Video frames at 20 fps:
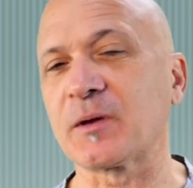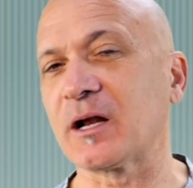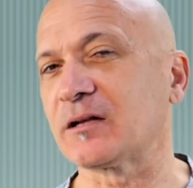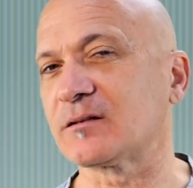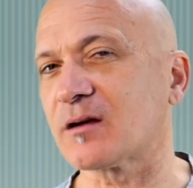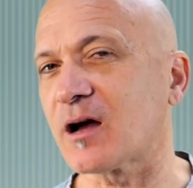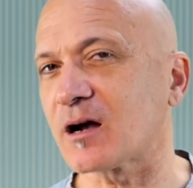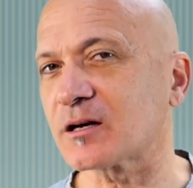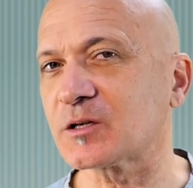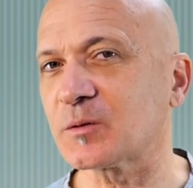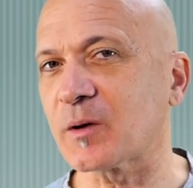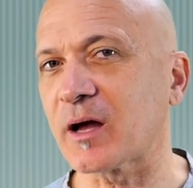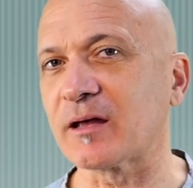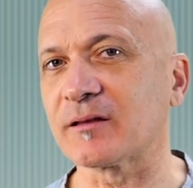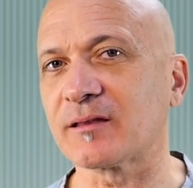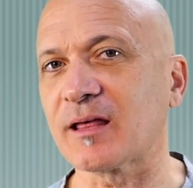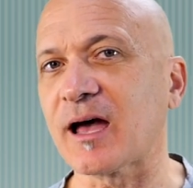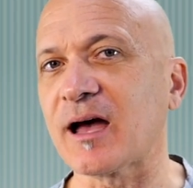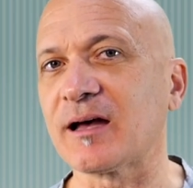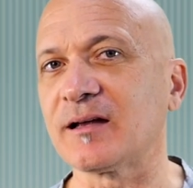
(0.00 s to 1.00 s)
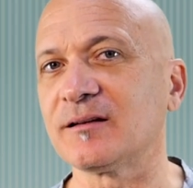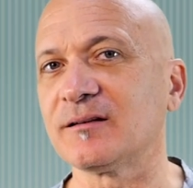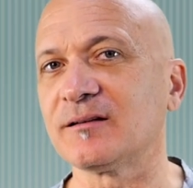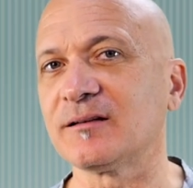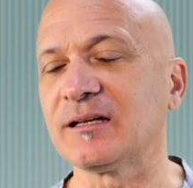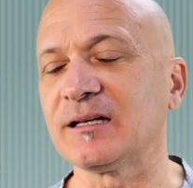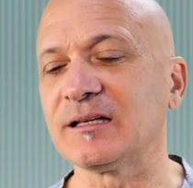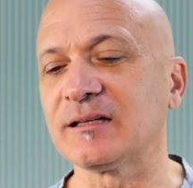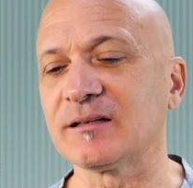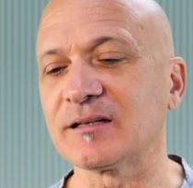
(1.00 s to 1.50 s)
And I talked about that
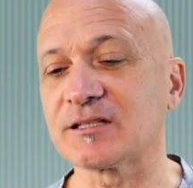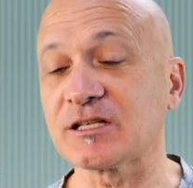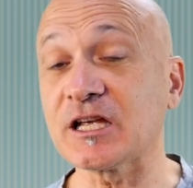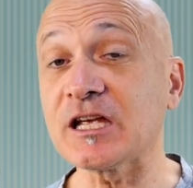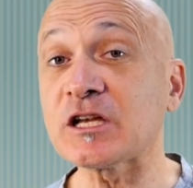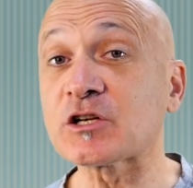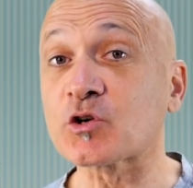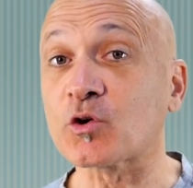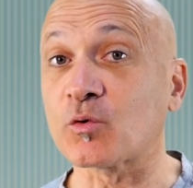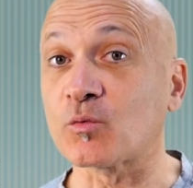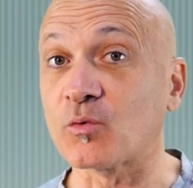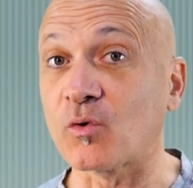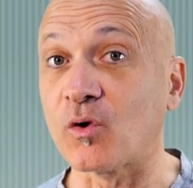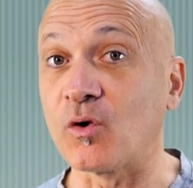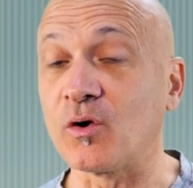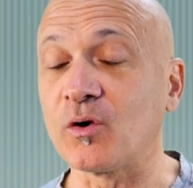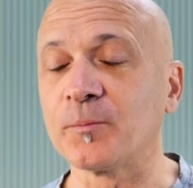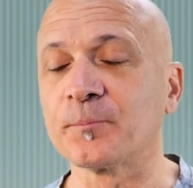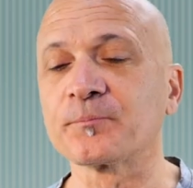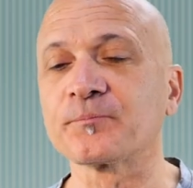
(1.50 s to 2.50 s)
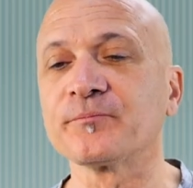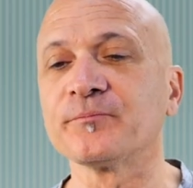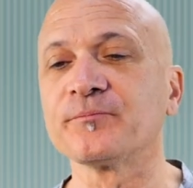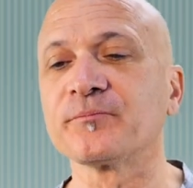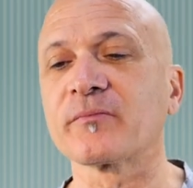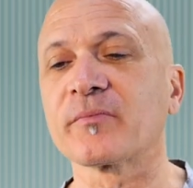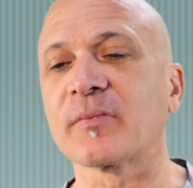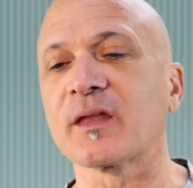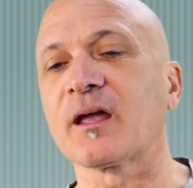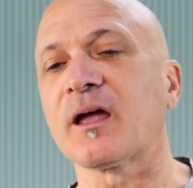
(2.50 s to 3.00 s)
in the teacher role
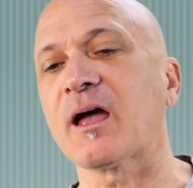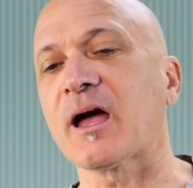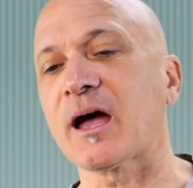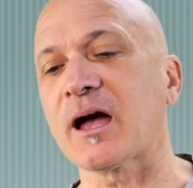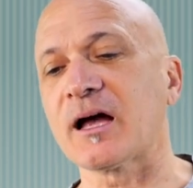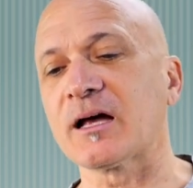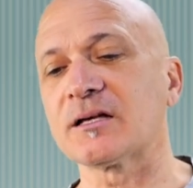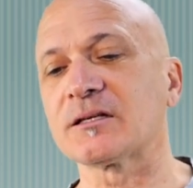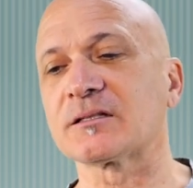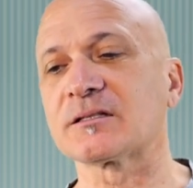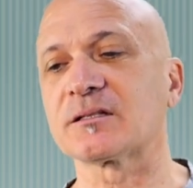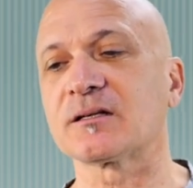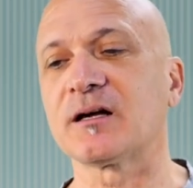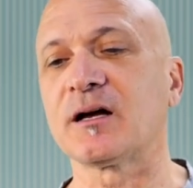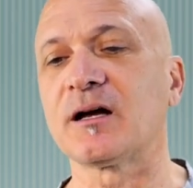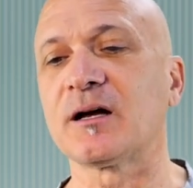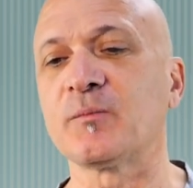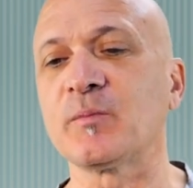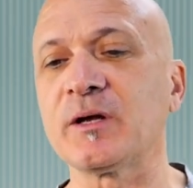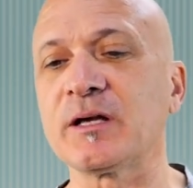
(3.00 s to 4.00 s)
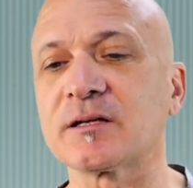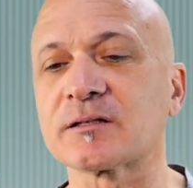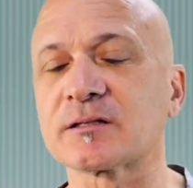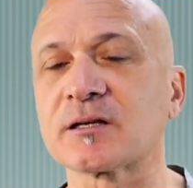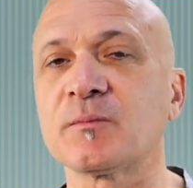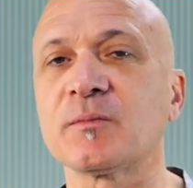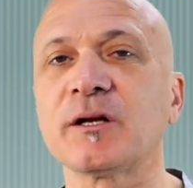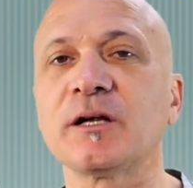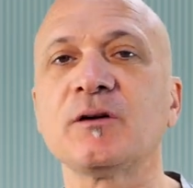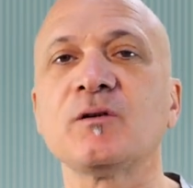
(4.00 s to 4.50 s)
as being
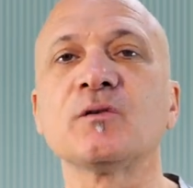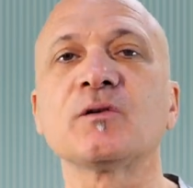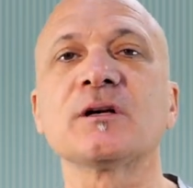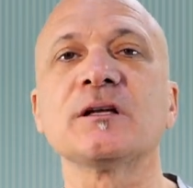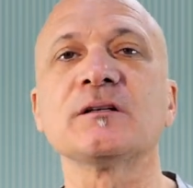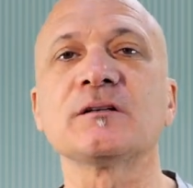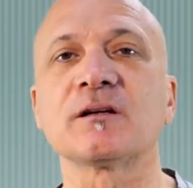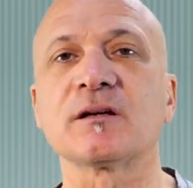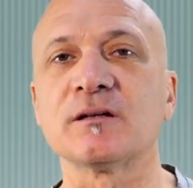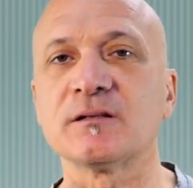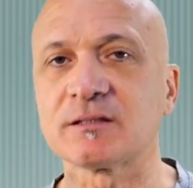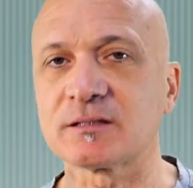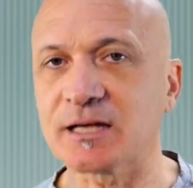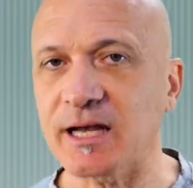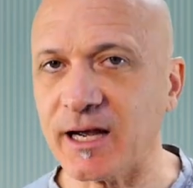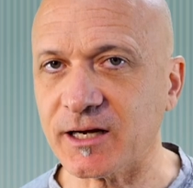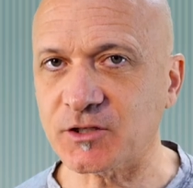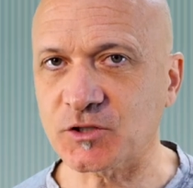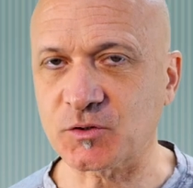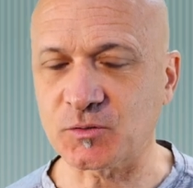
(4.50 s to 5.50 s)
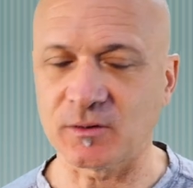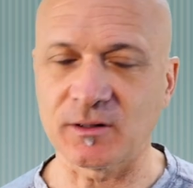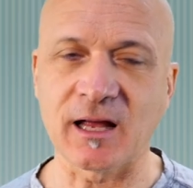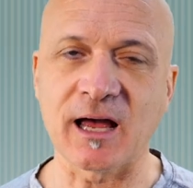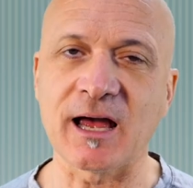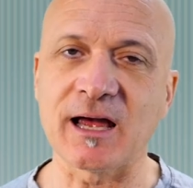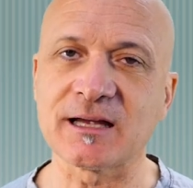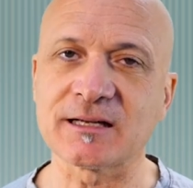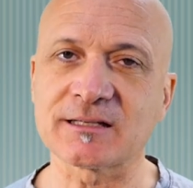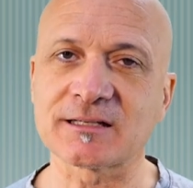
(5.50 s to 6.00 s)
somebody who can
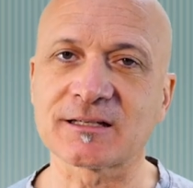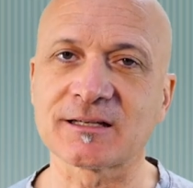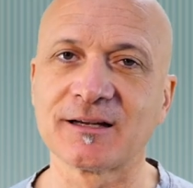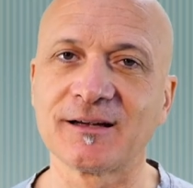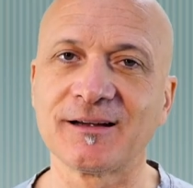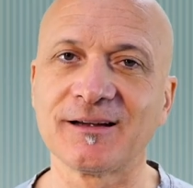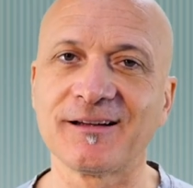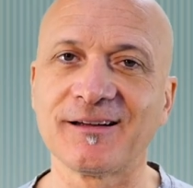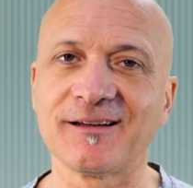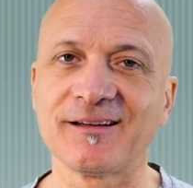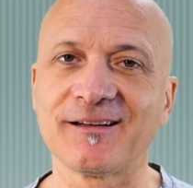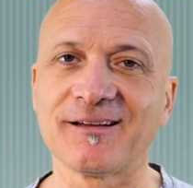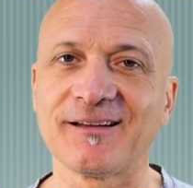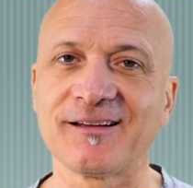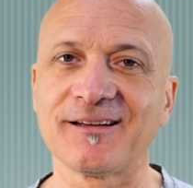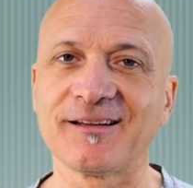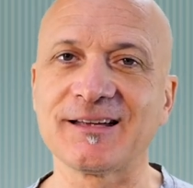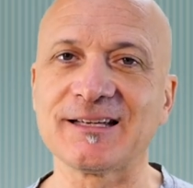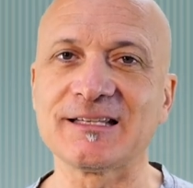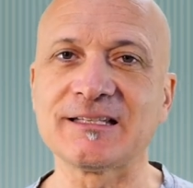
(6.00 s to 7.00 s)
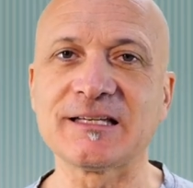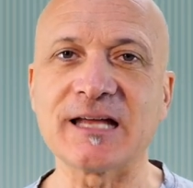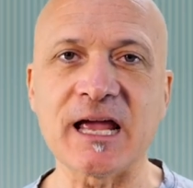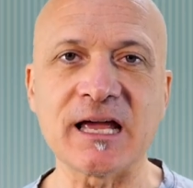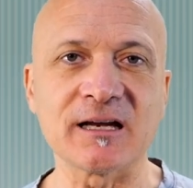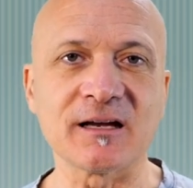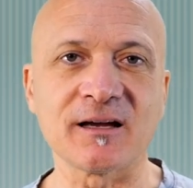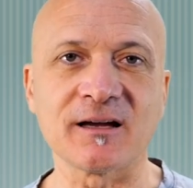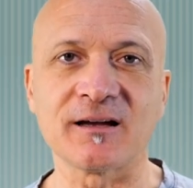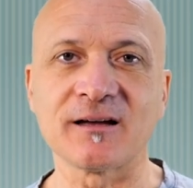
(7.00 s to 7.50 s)
contextualize
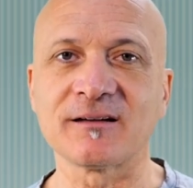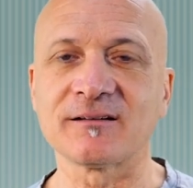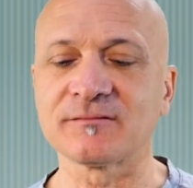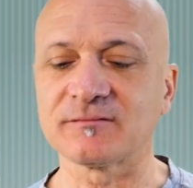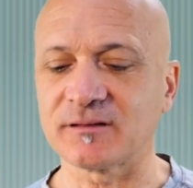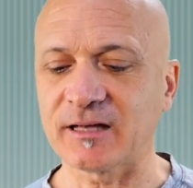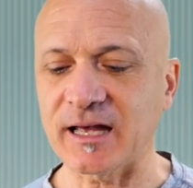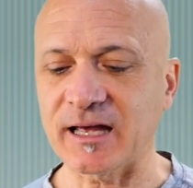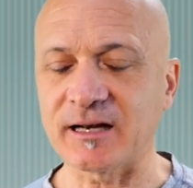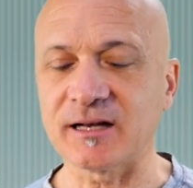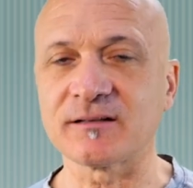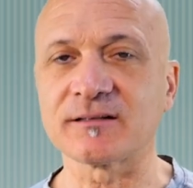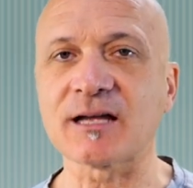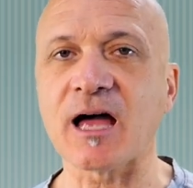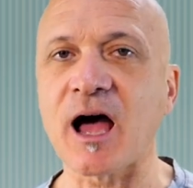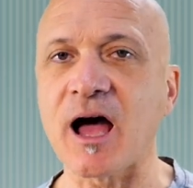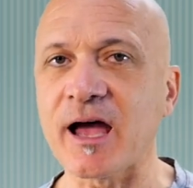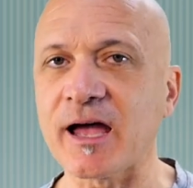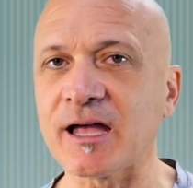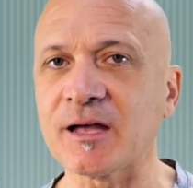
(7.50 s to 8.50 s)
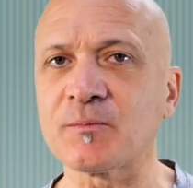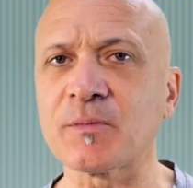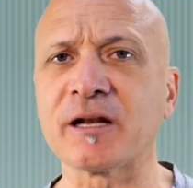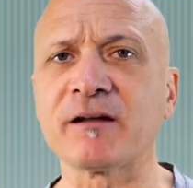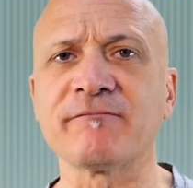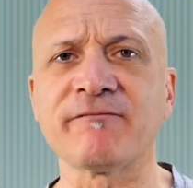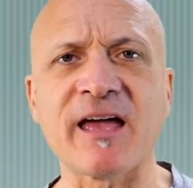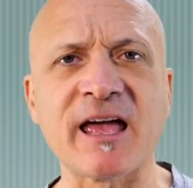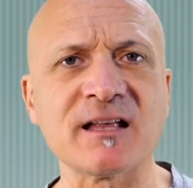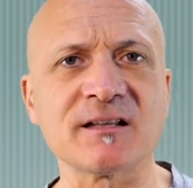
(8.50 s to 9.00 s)
data and time and
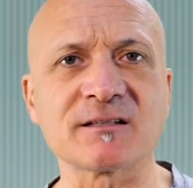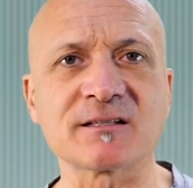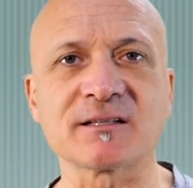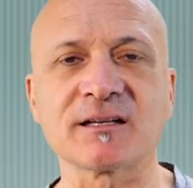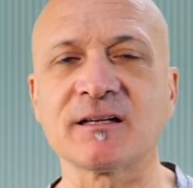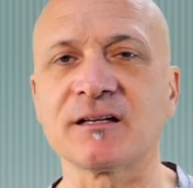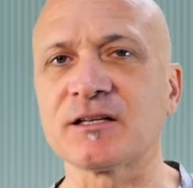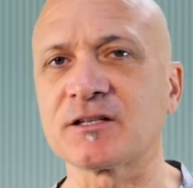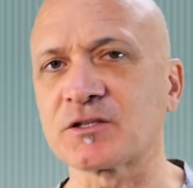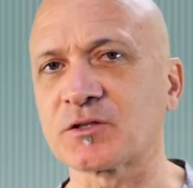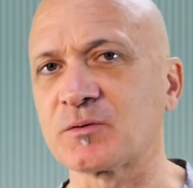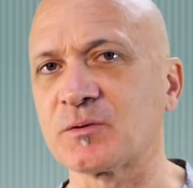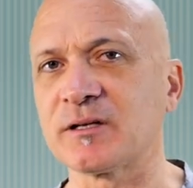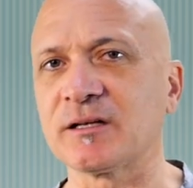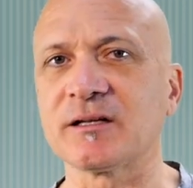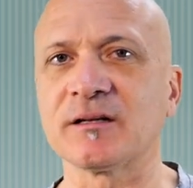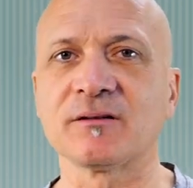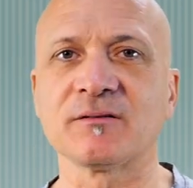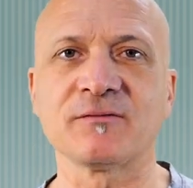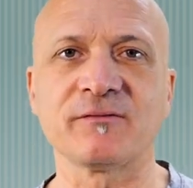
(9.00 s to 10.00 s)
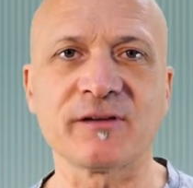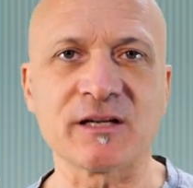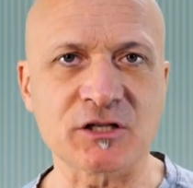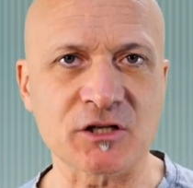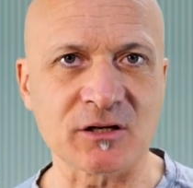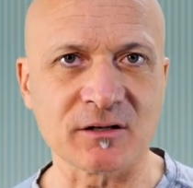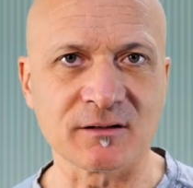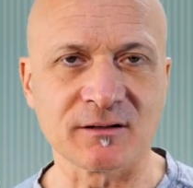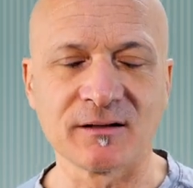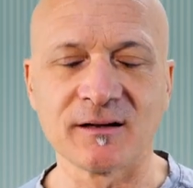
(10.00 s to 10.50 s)
events and history and
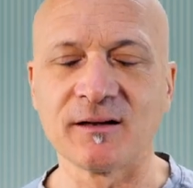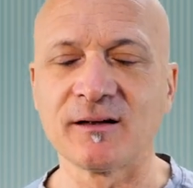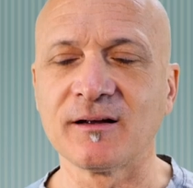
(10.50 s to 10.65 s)
vision.